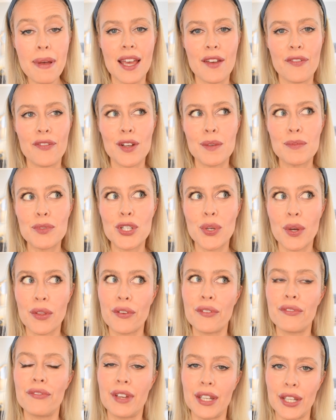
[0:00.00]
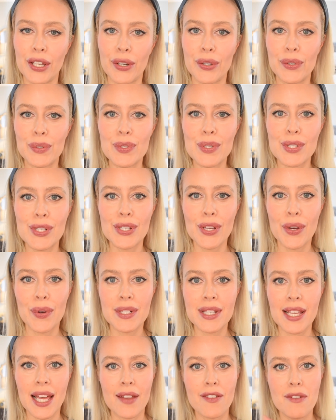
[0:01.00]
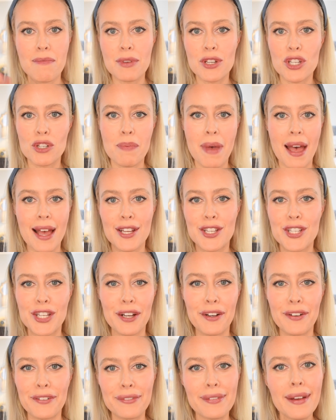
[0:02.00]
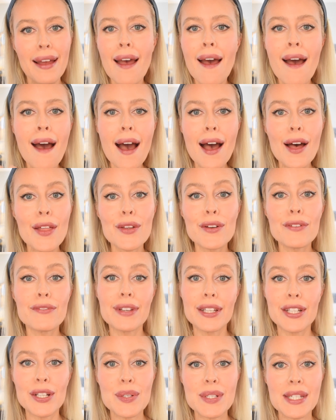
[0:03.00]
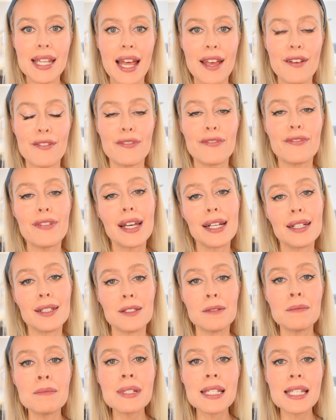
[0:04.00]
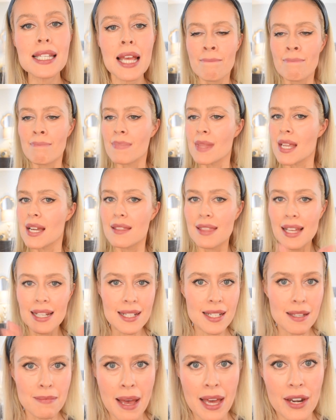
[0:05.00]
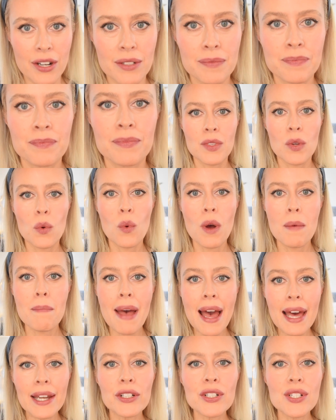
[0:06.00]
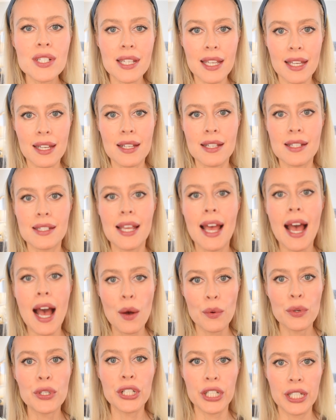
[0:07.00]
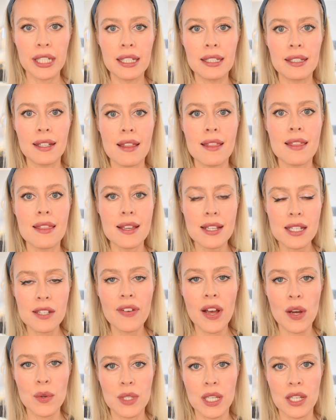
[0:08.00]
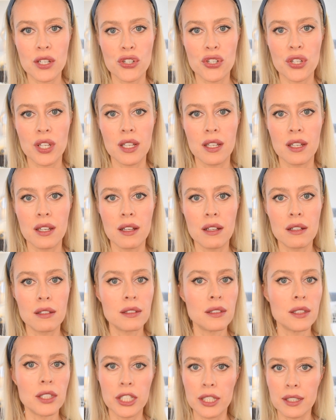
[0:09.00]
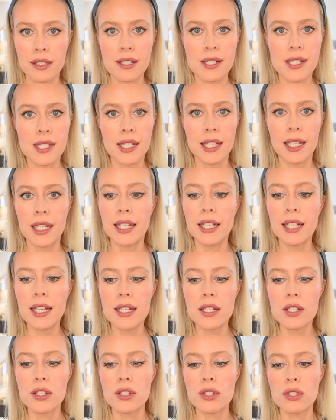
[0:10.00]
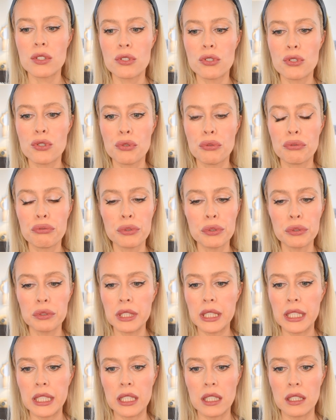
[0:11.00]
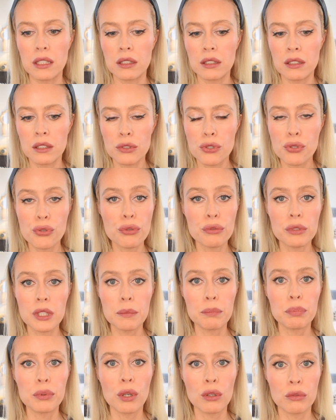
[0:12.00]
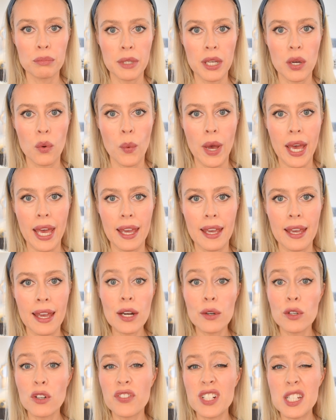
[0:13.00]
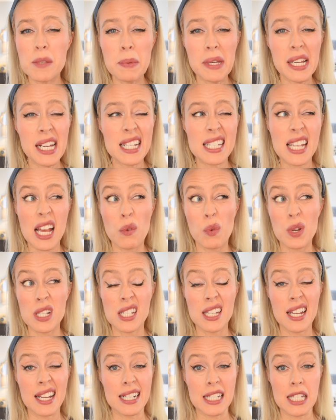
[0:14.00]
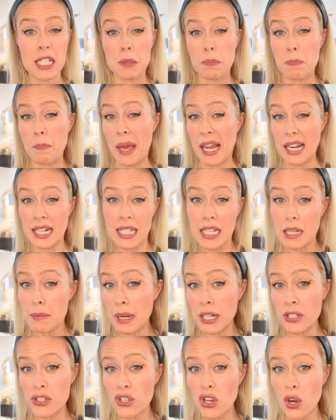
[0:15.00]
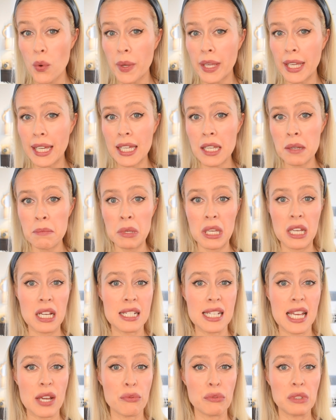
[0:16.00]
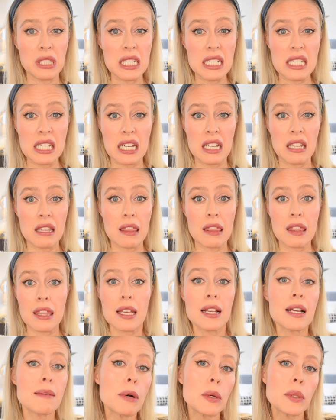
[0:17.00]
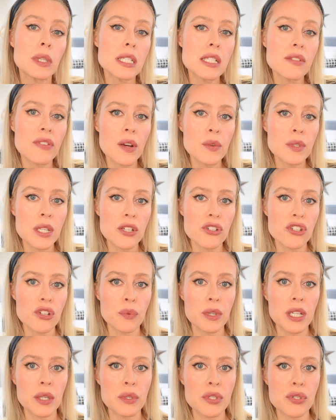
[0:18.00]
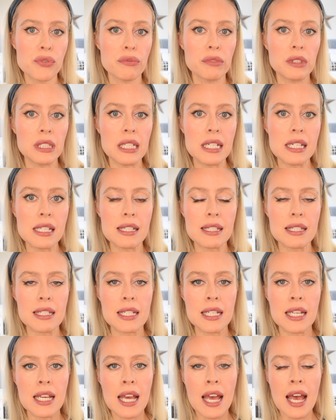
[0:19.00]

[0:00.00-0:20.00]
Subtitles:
I filmed 2 other videos, so it's kind of a mishmash of other videos that I filmed. That doesn't matter. What matters is how good this foundation looks. It is truly blown me away. I don't know if it's because I wasn't expecting much going in, because I really didn't think about this foundation when it was released.